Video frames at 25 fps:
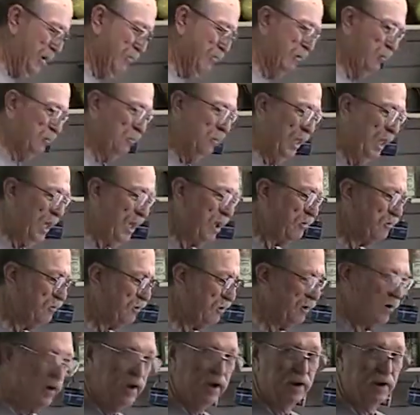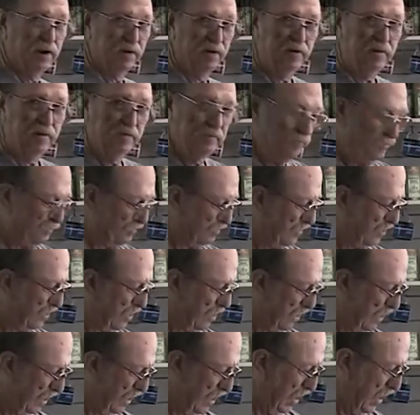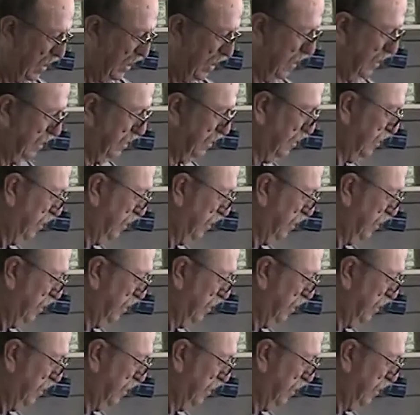a blaster here. And